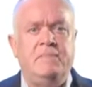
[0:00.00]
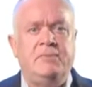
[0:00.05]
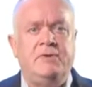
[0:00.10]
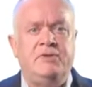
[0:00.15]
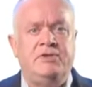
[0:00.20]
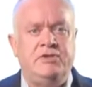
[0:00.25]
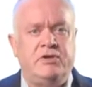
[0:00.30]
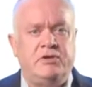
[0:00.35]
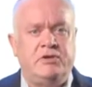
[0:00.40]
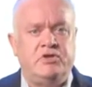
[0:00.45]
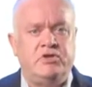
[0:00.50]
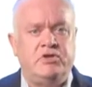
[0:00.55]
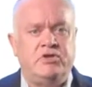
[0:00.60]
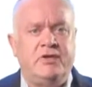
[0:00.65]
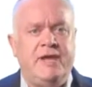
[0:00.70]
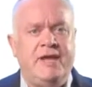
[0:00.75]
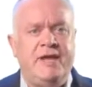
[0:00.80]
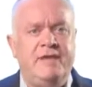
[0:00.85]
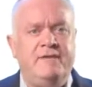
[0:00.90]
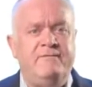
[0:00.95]

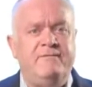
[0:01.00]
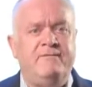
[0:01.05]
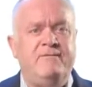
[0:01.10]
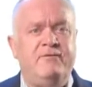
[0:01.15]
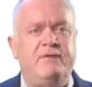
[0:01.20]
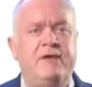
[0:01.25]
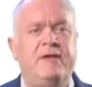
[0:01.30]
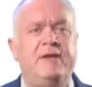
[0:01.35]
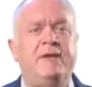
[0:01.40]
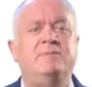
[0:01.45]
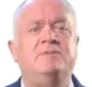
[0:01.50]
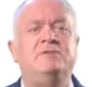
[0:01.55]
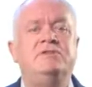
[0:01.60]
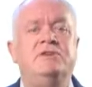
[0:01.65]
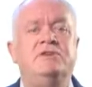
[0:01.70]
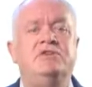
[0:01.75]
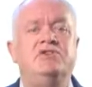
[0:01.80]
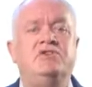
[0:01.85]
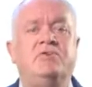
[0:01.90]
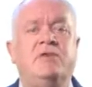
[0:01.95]
Production in
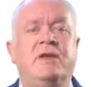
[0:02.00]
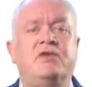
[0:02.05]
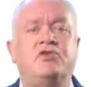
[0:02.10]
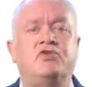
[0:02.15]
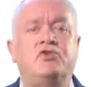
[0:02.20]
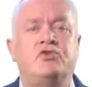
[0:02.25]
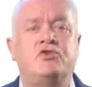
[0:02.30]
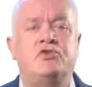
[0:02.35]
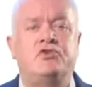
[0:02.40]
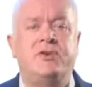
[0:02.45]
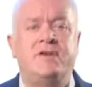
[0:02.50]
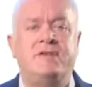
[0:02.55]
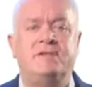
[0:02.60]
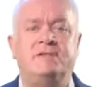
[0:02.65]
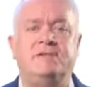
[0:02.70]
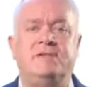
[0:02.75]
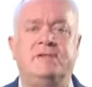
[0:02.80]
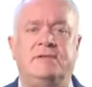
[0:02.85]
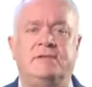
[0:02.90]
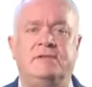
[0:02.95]
inflamed tissue
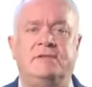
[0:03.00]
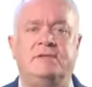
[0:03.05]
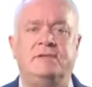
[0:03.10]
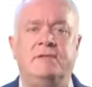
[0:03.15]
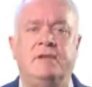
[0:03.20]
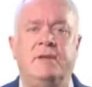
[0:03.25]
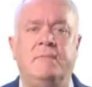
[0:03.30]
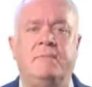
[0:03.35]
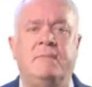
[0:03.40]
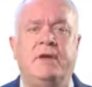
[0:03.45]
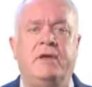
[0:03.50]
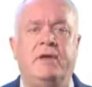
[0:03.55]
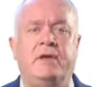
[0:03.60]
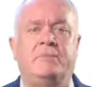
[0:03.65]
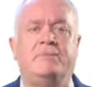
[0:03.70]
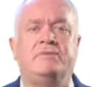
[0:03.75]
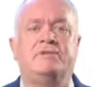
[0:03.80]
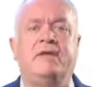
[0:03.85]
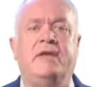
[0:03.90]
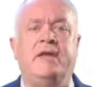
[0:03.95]
increases by
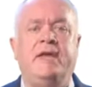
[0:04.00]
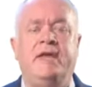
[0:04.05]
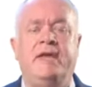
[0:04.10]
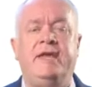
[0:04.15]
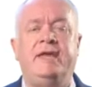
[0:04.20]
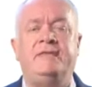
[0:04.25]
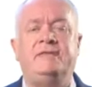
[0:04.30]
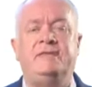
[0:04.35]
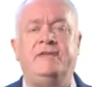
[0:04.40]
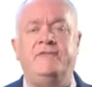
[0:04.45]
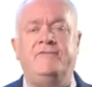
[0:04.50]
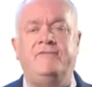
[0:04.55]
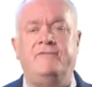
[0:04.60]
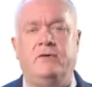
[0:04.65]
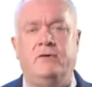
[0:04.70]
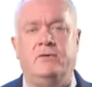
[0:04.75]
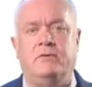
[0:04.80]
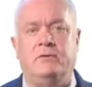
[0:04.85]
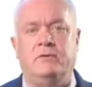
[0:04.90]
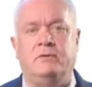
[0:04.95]
up to
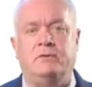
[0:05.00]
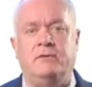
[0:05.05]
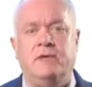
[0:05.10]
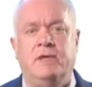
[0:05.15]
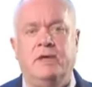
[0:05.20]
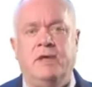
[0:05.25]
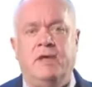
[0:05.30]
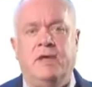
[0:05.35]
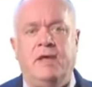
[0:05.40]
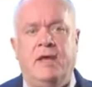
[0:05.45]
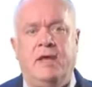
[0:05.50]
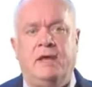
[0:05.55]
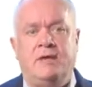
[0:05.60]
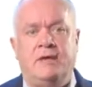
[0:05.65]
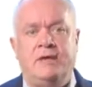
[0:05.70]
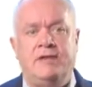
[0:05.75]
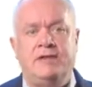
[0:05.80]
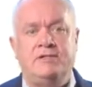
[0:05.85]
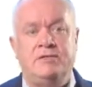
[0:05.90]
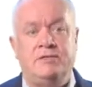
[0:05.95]
80-fold
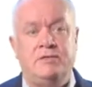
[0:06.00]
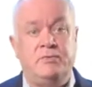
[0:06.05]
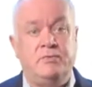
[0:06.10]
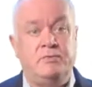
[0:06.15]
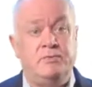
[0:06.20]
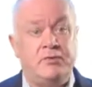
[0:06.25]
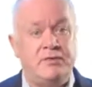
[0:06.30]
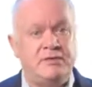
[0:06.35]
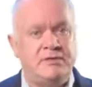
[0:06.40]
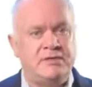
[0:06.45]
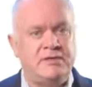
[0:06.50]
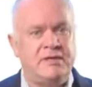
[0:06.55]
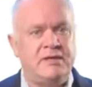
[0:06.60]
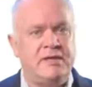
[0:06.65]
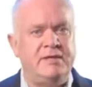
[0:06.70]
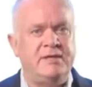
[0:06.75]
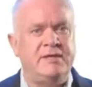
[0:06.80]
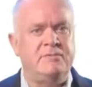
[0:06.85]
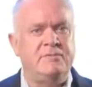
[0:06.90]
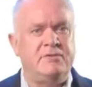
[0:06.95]
and leads to
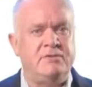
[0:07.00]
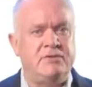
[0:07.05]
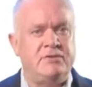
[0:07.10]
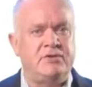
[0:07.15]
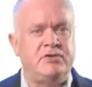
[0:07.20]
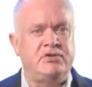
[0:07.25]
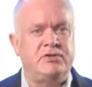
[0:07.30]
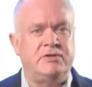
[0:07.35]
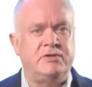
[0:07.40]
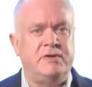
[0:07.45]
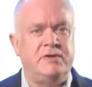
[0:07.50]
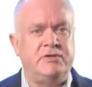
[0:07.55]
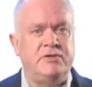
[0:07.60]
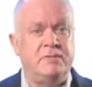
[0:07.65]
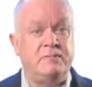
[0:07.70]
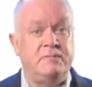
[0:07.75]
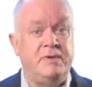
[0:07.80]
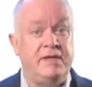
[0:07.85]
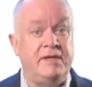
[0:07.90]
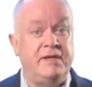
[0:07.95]
prostaglandin production
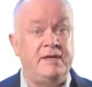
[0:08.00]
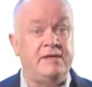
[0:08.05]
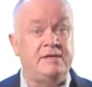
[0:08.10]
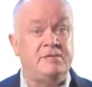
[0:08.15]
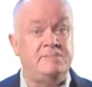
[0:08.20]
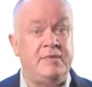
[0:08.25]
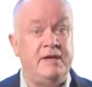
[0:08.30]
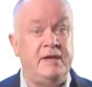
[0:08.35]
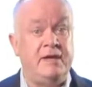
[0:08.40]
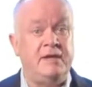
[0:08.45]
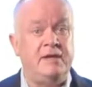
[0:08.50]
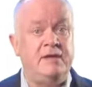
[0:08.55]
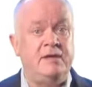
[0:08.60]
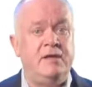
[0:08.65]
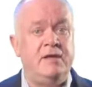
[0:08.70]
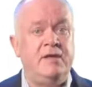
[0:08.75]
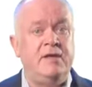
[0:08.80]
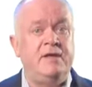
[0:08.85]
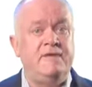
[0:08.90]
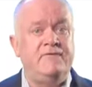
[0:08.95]
that mediates
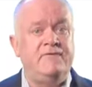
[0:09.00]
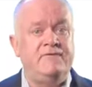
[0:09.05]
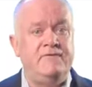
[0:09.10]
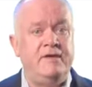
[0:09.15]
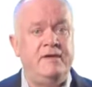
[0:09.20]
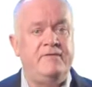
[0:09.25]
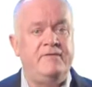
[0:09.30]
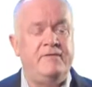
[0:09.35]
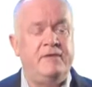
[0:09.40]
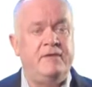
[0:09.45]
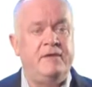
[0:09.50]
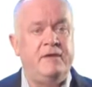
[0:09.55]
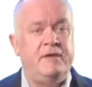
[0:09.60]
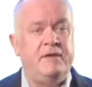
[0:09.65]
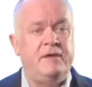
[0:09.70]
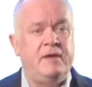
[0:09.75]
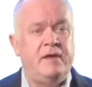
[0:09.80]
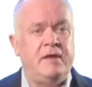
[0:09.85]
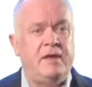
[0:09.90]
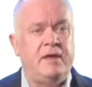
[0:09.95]
pain, fever,
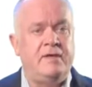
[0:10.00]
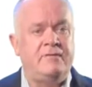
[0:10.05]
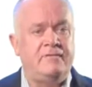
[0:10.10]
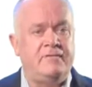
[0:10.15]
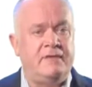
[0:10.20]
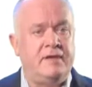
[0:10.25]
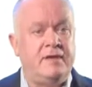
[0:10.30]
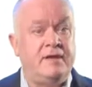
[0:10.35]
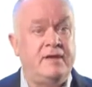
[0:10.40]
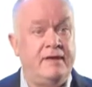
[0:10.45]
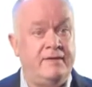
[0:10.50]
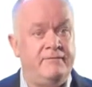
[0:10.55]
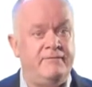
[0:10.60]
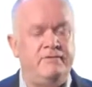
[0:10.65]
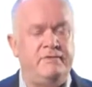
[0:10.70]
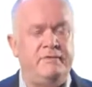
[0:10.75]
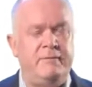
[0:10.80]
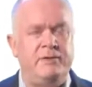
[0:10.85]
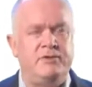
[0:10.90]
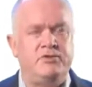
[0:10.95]
and finally
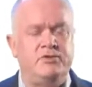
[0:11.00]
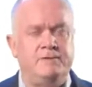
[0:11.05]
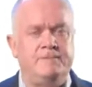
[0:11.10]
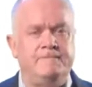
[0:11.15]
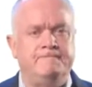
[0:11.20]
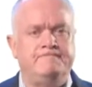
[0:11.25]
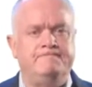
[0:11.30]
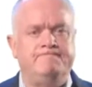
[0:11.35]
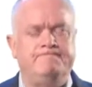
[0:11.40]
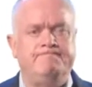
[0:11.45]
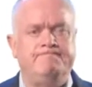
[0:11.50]
inflammation.